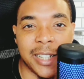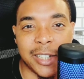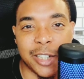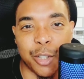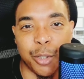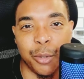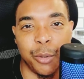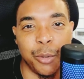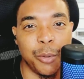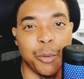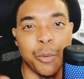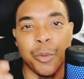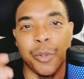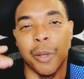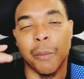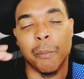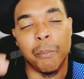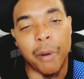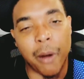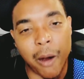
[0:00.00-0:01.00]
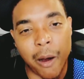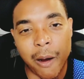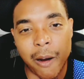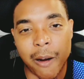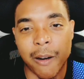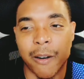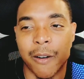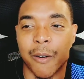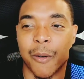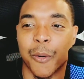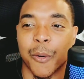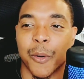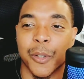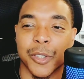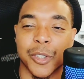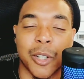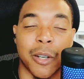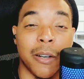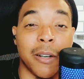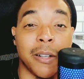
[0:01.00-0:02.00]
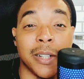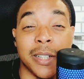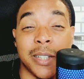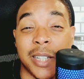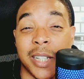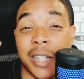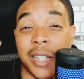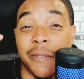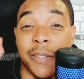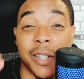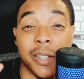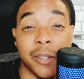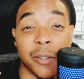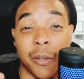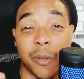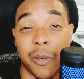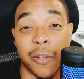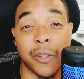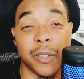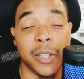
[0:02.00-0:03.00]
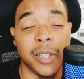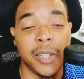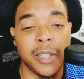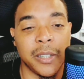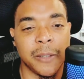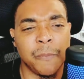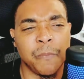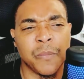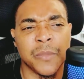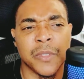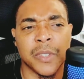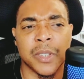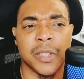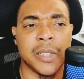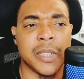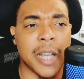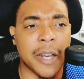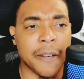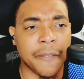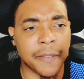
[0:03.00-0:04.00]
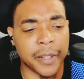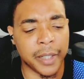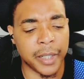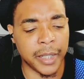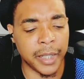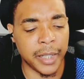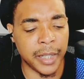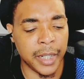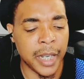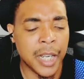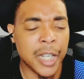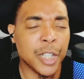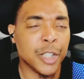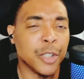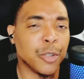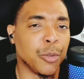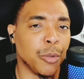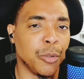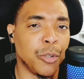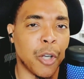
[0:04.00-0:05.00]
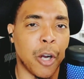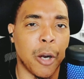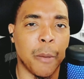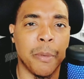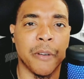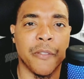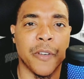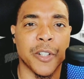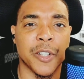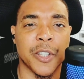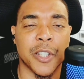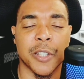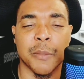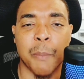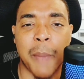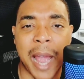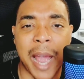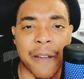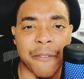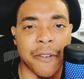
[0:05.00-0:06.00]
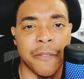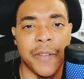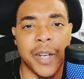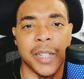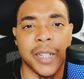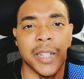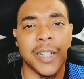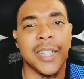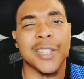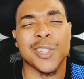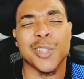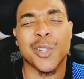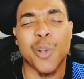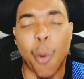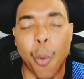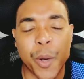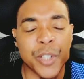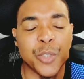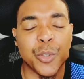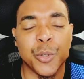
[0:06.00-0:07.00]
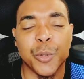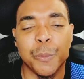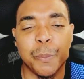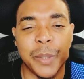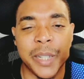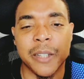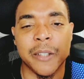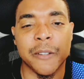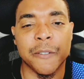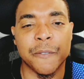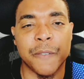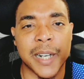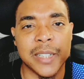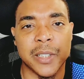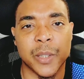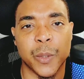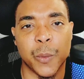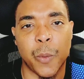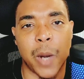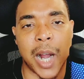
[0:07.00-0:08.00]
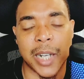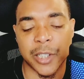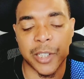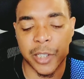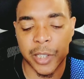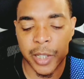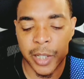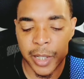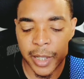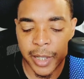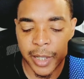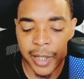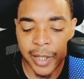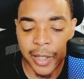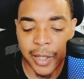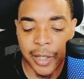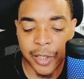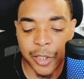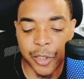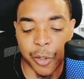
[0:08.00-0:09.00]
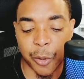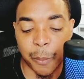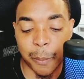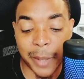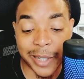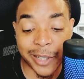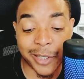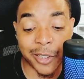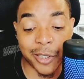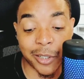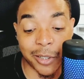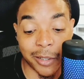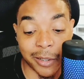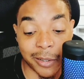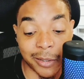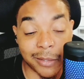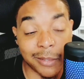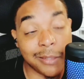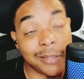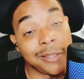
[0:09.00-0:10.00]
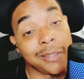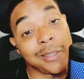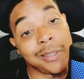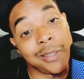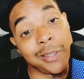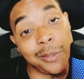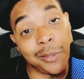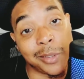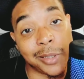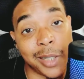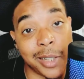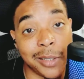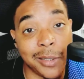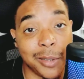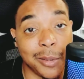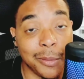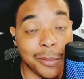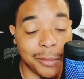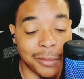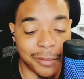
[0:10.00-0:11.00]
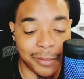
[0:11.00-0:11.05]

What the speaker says: to the bar or turn on the TV a little earlier, definitely Drew Dober versus Matt Fravella is going to be the fight to watch. So make sure you stay tuned.